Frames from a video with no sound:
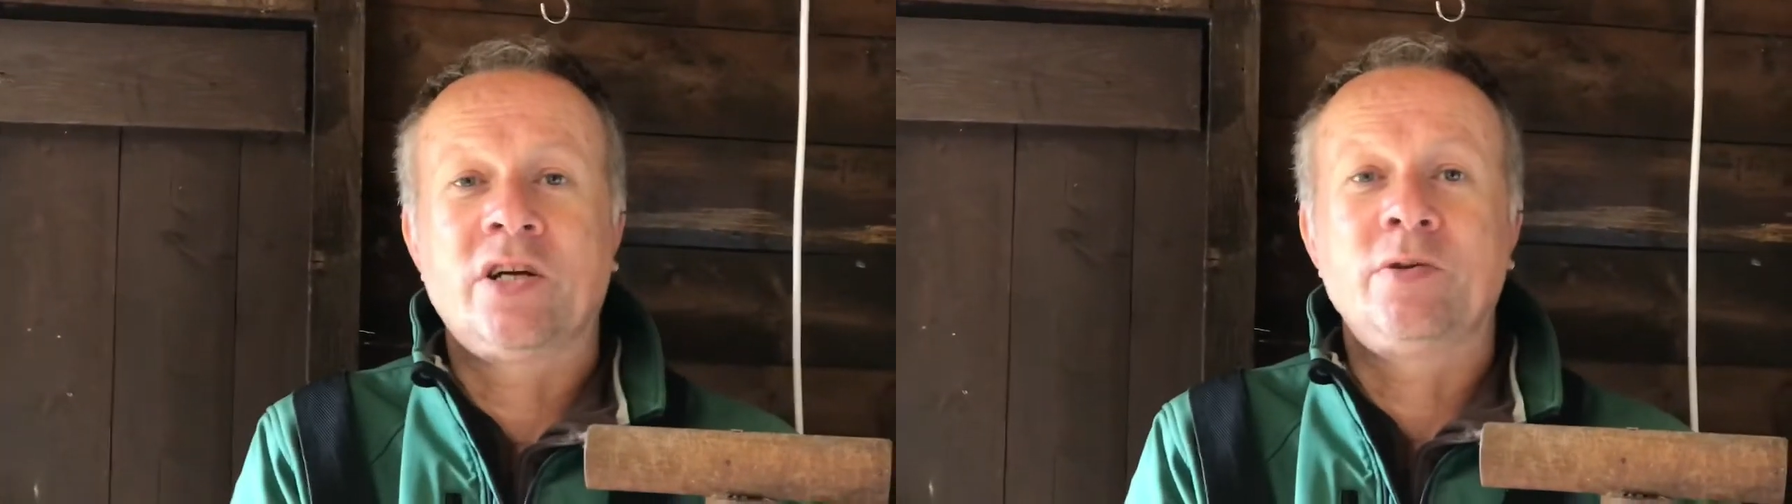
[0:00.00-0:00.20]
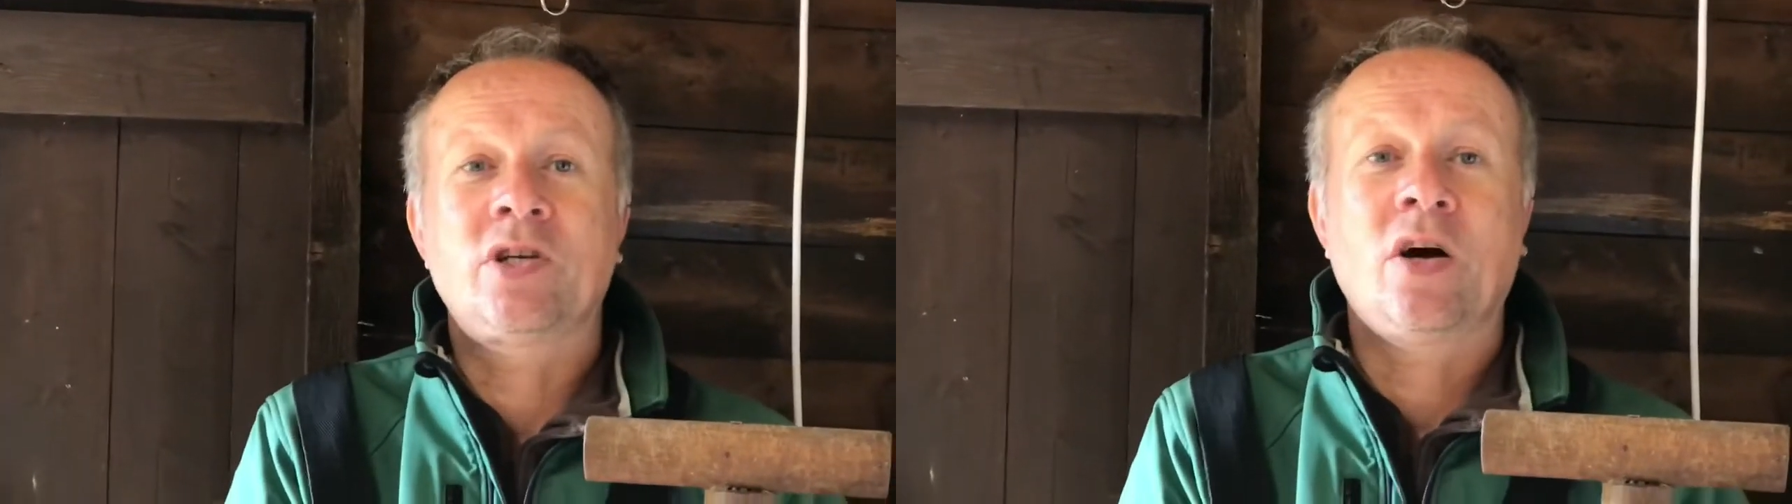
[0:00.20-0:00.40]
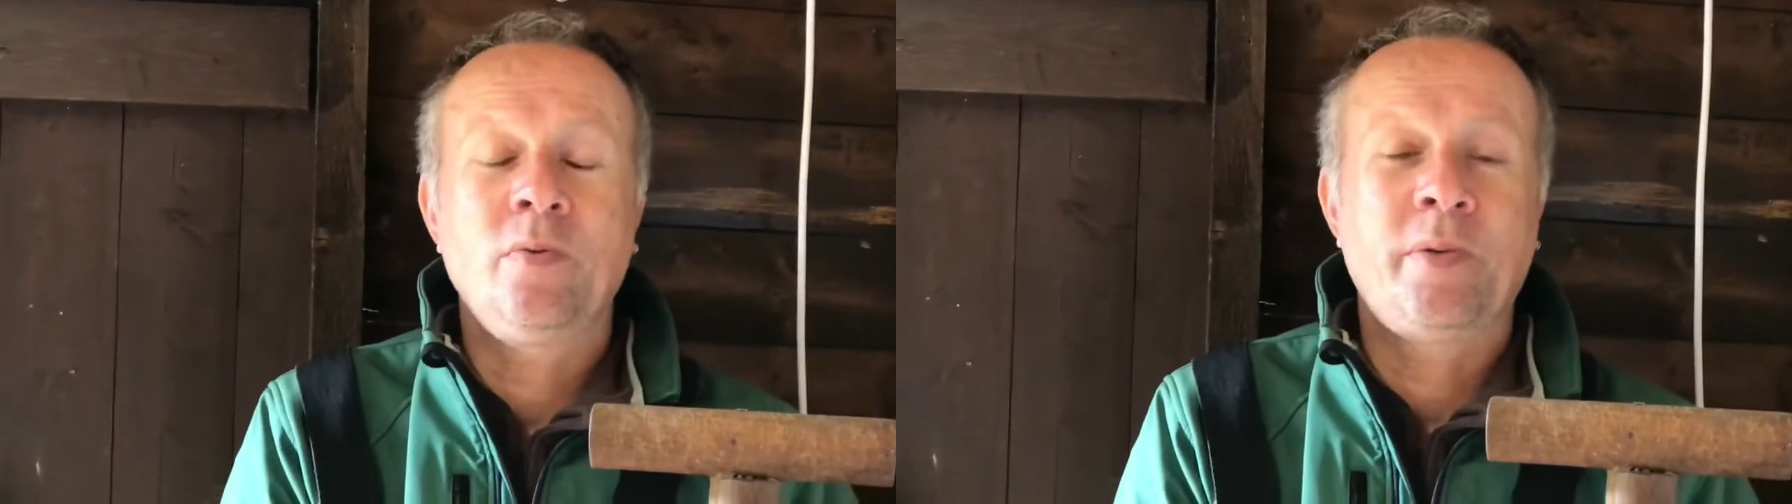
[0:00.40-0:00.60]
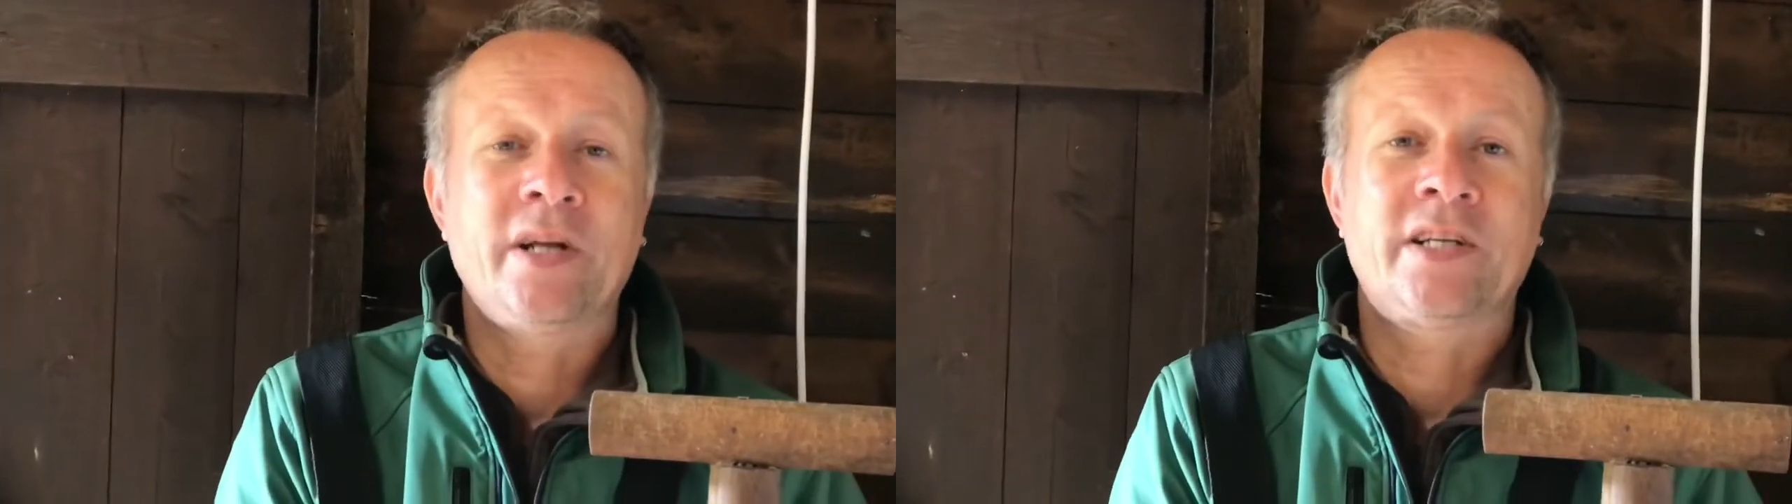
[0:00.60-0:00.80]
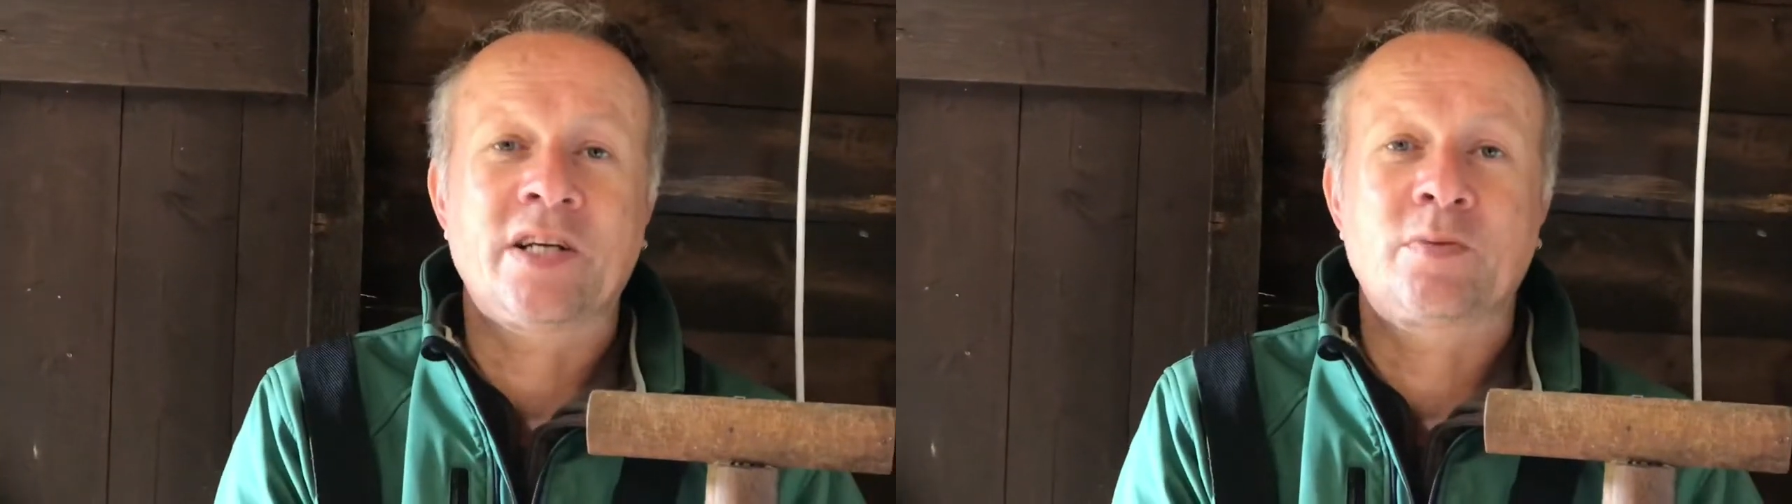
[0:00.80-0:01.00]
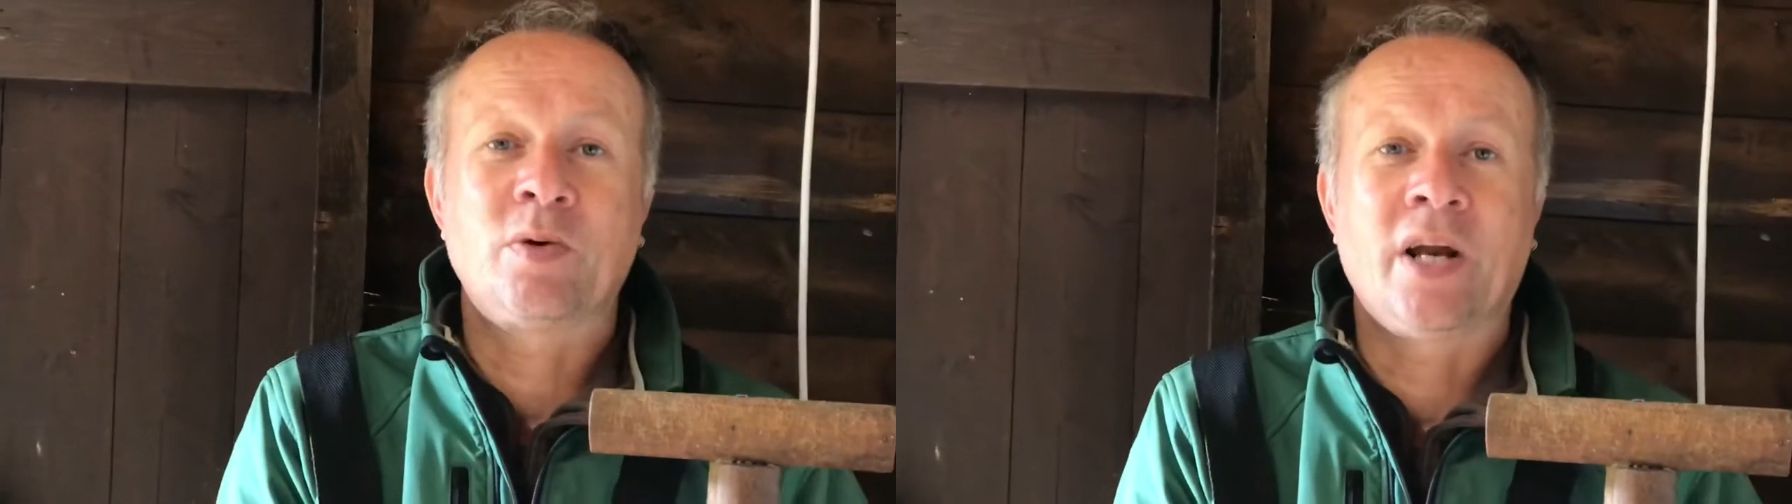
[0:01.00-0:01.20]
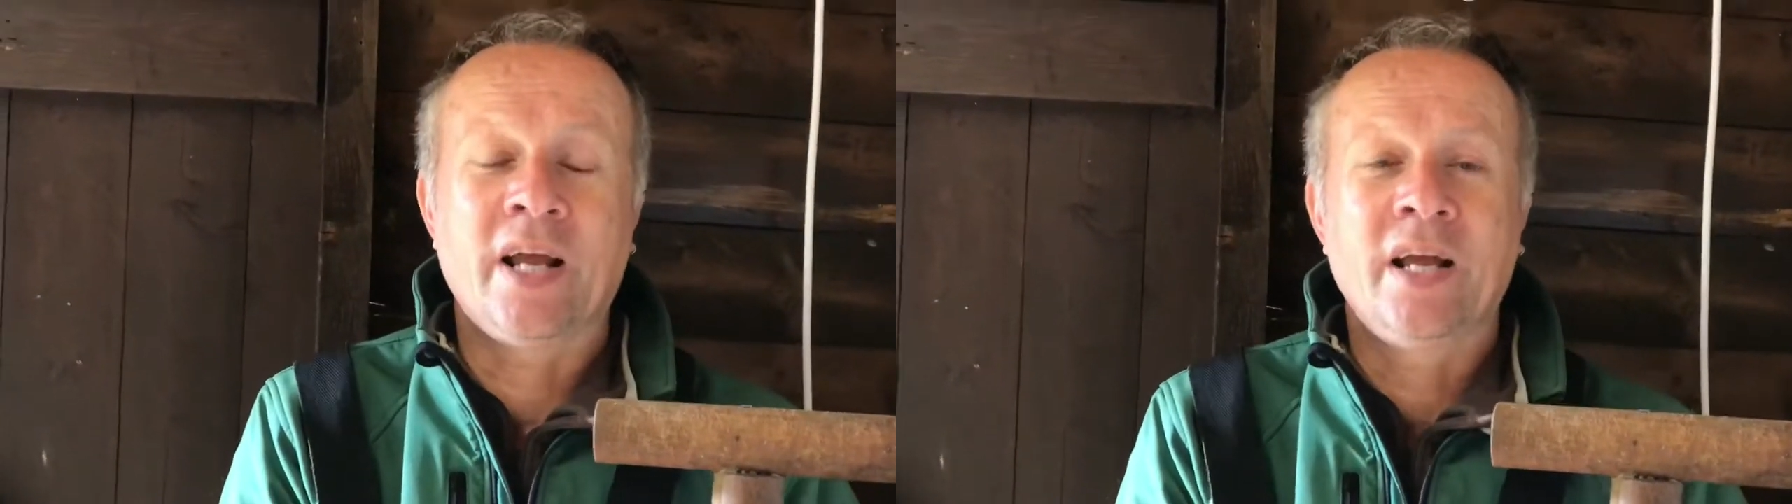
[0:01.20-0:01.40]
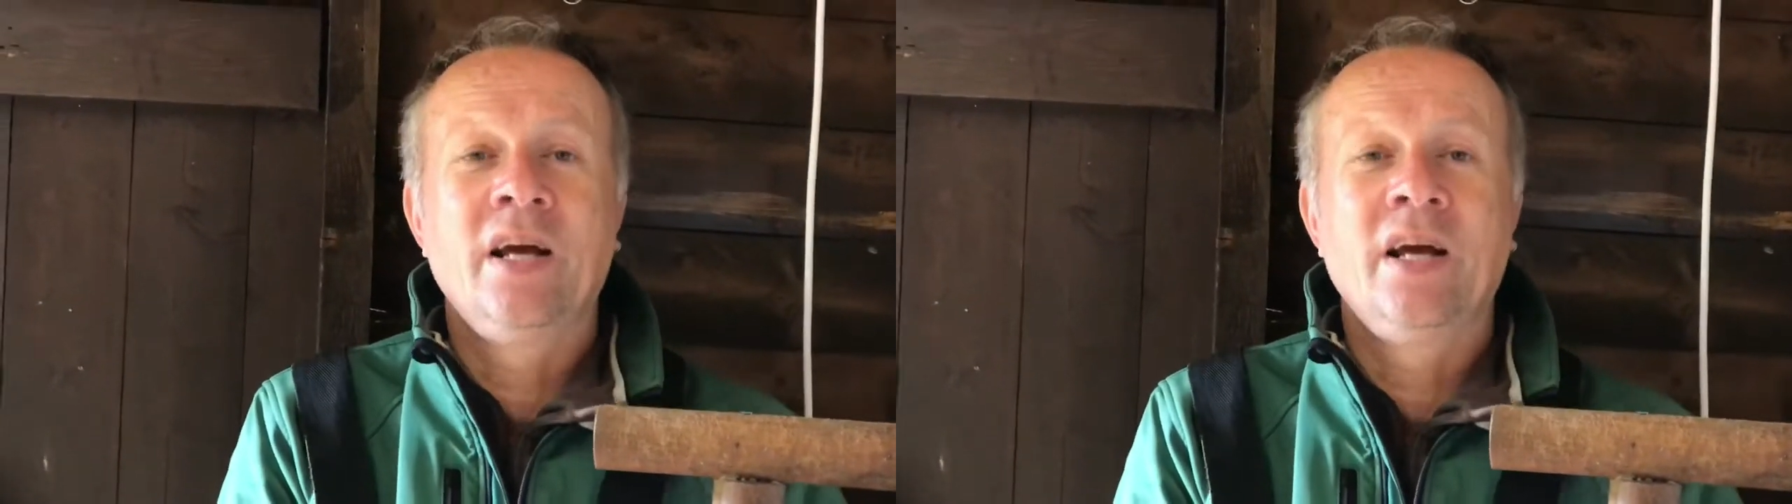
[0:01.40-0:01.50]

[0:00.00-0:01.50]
it's hoping desperately